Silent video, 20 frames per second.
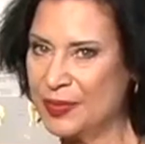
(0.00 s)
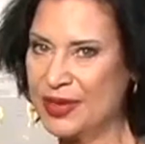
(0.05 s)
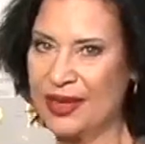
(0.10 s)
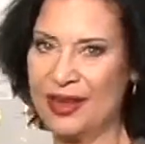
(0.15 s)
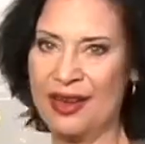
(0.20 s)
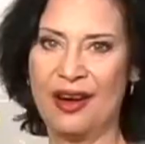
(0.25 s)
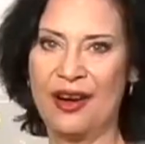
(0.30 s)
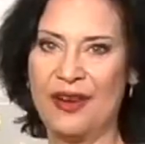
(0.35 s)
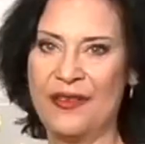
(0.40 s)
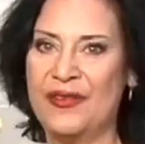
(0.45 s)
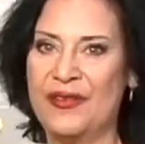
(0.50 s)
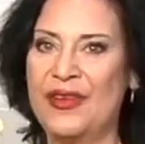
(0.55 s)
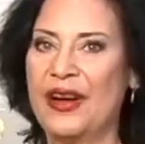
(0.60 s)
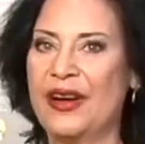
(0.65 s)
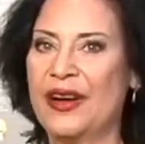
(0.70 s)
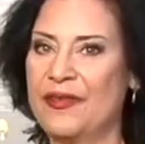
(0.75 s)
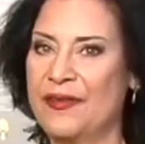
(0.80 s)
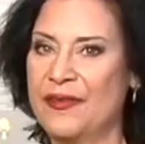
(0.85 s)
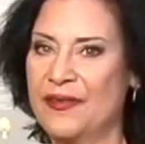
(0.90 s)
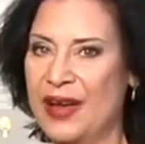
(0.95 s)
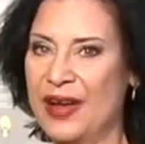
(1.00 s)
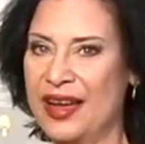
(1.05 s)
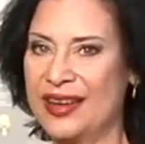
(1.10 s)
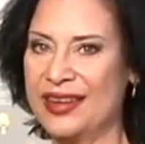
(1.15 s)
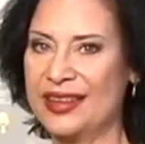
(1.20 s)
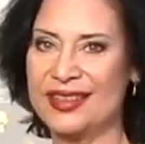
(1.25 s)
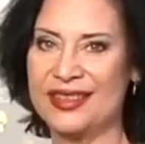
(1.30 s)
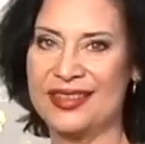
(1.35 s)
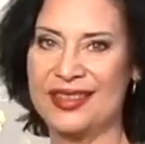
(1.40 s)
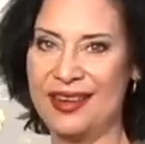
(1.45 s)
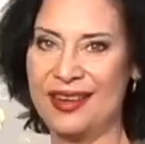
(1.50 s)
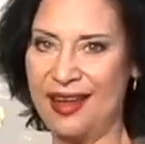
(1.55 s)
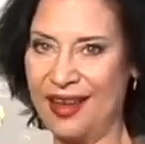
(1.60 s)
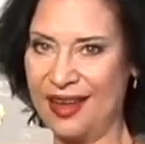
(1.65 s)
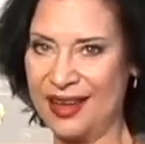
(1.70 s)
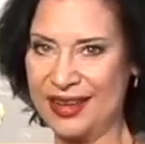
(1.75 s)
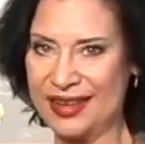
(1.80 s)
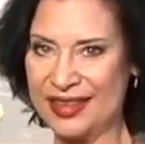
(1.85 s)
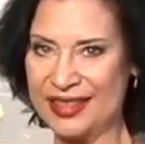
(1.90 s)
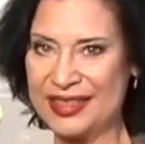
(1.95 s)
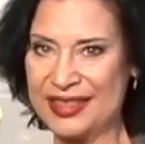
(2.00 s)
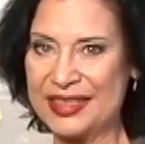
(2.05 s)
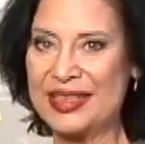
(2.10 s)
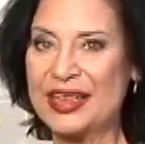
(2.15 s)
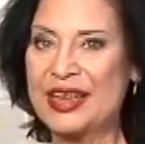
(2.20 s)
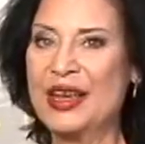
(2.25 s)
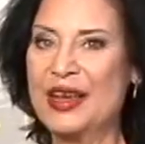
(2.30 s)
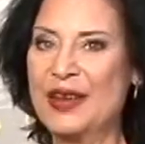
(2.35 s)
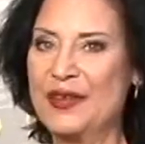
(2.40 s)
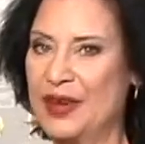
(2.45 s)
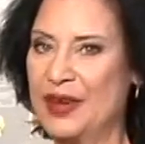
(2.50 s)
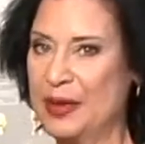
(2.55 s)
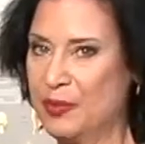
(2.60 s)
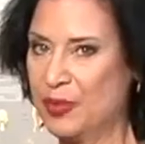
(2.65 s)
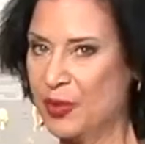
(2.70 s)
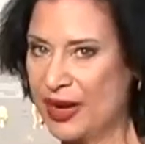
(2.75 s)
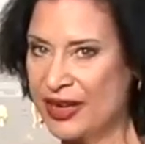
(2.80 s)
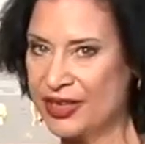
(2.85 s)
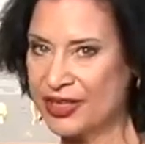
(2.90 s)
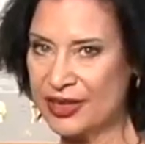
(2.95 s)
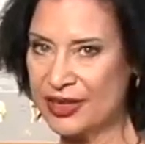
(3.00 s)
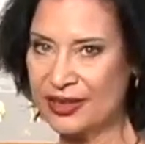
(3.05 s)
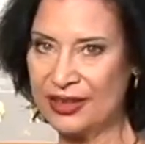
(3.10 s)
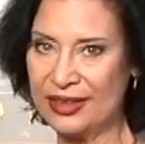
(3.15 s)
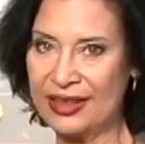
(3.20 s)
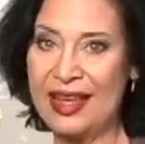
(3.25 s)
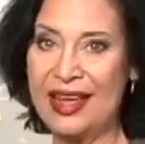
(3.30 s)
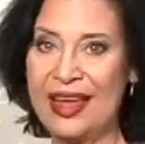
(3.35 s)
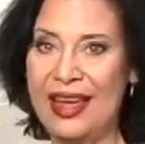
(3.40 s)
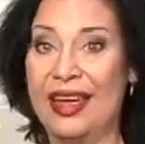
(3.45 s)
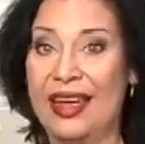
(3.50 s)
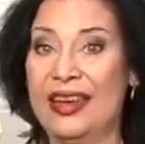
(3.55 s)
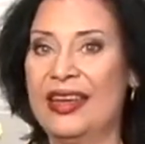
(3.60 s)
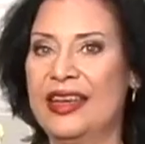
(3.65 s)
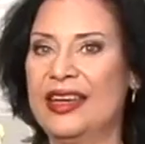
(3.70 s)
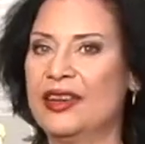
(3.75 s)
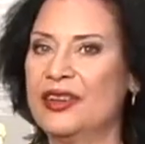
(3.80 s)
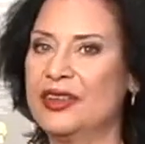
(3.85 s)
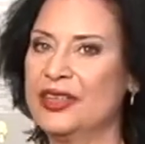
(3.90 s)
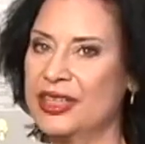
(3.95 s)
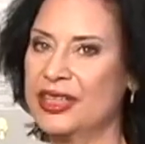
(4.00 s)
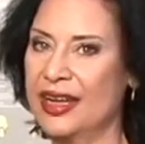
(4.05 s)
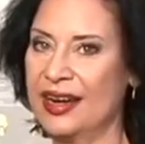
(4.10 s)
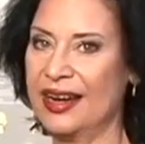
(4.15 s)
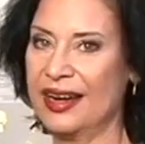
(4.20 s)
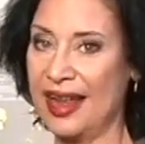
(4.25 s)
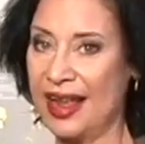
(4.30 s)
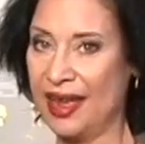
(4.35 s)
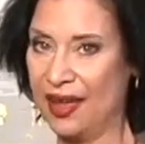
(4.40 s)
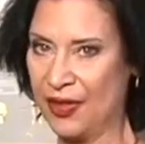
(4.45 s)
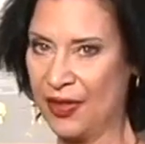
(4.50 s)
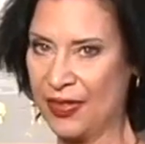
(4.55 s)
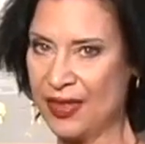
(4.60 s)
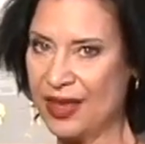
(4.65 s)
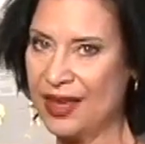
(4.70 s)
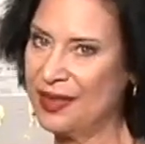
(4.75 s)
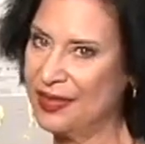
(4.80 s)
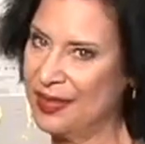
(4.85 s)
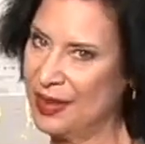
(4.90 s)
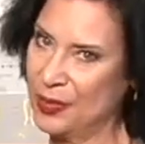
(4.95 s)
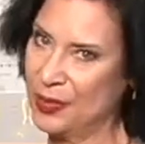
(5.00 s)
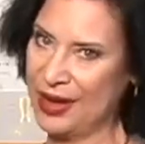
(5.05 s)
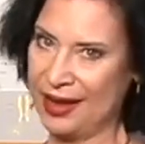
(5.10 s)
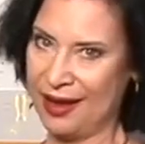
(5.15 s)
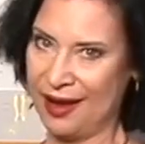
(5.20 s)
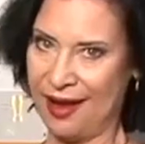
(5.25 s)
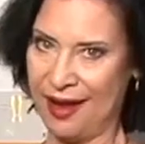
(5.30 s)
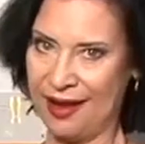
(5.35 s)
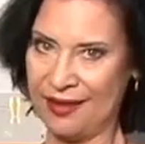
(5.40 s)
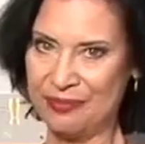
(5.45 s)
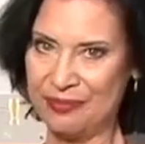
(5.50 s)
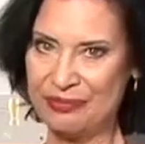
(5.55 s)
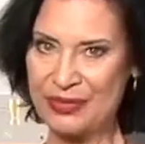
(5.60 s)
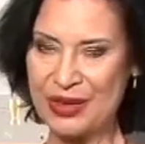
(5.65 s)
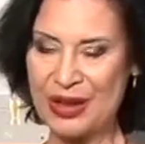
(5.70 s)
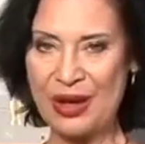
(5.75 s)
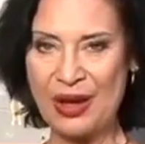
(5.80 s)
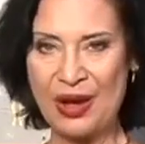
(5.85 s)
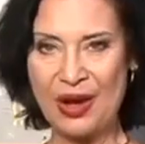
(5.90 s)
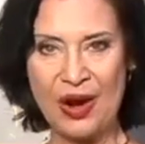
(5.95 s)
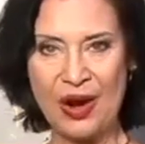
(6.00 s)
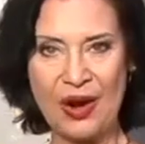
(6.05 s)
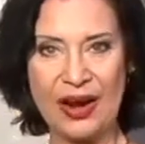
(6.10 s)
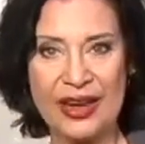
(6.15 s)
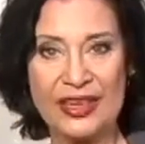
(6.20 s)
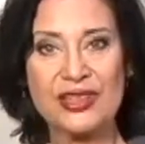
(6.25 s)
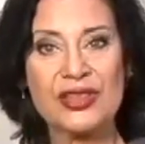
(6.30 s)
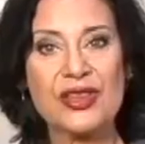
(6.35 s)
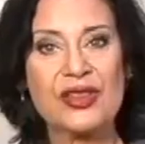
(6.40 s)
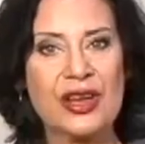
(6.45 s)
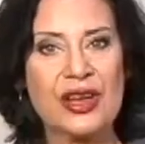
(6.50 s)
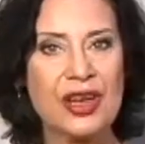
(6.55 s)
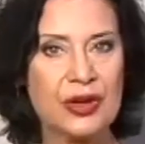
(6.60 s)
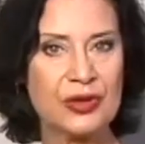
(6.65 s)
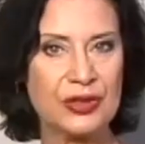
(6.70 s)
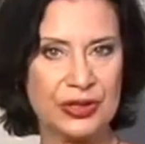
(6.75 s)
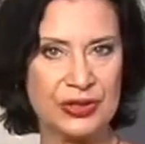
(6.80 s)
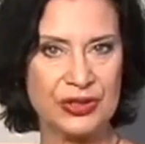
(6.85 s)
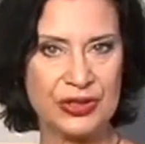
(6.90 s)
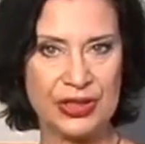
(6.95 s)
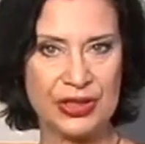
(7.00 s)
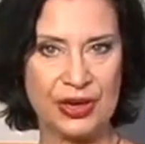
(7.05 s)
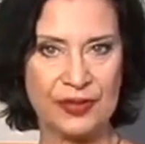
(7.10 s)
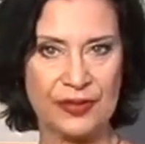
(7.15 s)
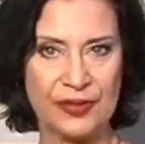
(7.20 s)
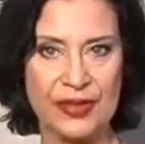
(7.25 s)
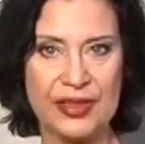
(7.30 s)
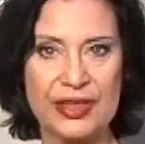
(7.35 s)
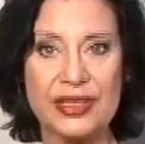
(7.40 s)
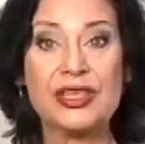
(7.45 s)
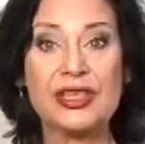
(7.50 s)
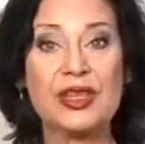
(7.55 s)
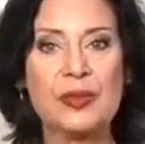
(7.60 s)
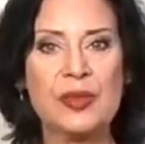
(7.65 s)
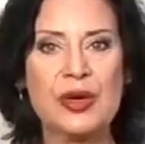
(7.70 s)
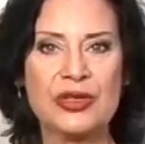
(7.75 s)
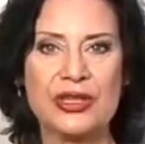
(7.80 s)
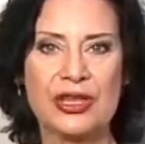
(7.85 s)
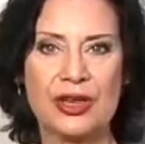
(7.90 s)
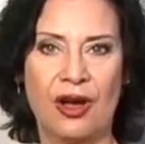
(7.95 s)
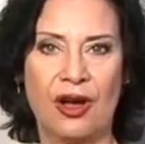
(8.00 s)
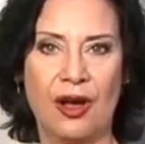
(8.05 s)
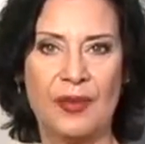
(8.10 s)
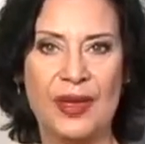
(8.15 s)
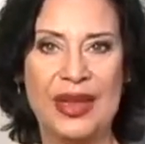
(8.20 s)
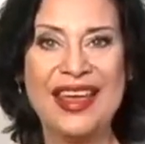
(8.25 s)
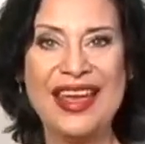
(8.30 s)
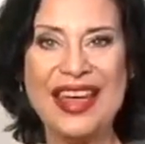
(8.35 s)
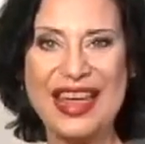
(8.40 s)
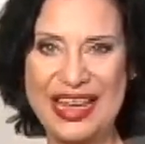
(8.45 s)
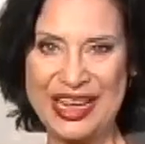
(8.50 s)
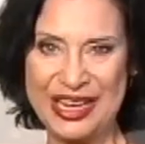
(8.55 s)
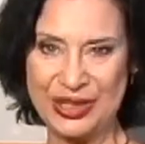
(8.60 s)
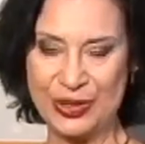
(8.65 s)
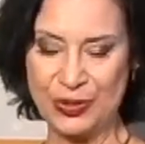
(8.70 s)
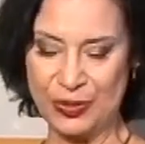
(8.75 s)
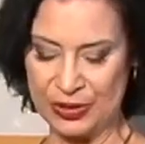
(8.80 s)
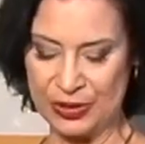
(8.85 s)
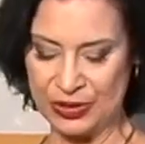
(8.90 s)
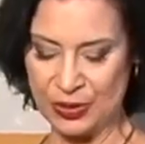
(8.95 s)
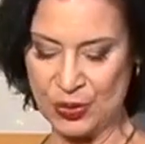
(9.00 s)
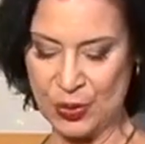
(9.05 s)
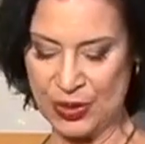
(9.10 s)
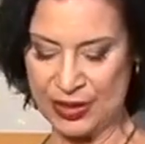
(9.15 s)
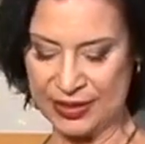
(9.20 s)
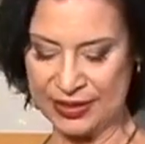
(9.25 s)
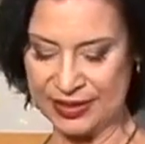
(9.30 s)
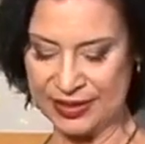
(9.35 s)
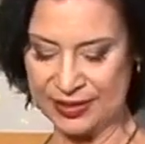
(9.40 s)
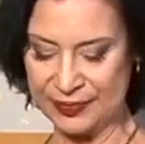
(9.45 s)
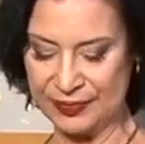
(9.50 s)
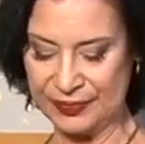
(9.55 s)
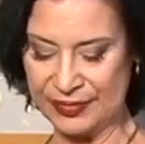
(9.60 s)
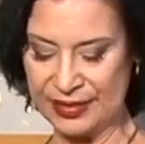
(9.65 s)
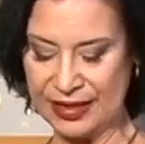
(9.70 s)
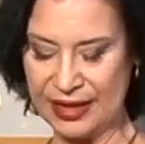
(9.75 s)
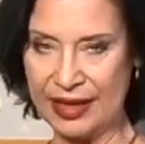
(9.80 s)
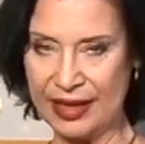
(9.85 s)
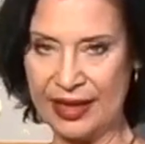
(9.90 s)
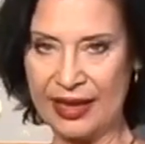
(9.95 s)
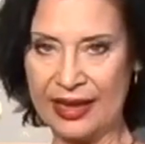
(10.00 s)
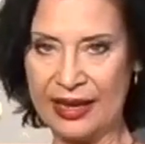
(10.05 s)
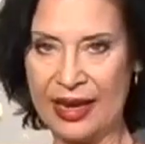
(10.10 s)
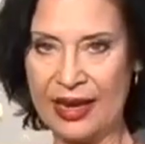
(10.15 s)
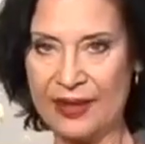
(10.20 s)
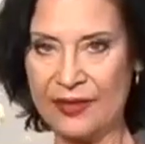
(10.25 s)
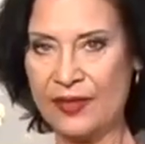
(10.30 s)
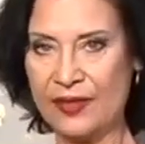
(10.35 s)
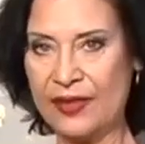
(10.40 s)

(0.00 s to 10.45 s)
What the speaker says: be our very finest and highest vibrational and energetic health that we can. All right, so the go-to stone for this, the most common, is rose quartz. And I have a